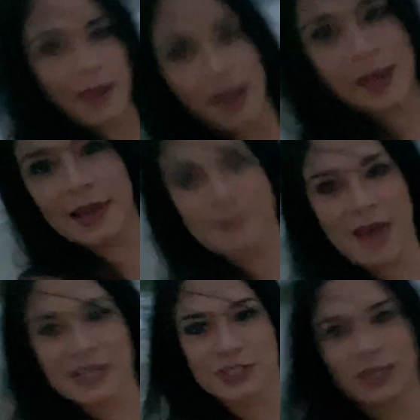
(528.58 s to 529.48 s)
and I'm
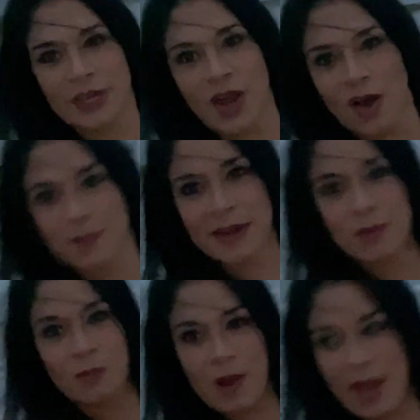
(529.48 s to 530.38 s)
actually on my
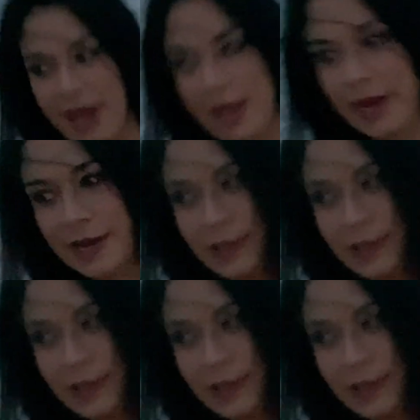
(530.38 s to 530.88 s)
way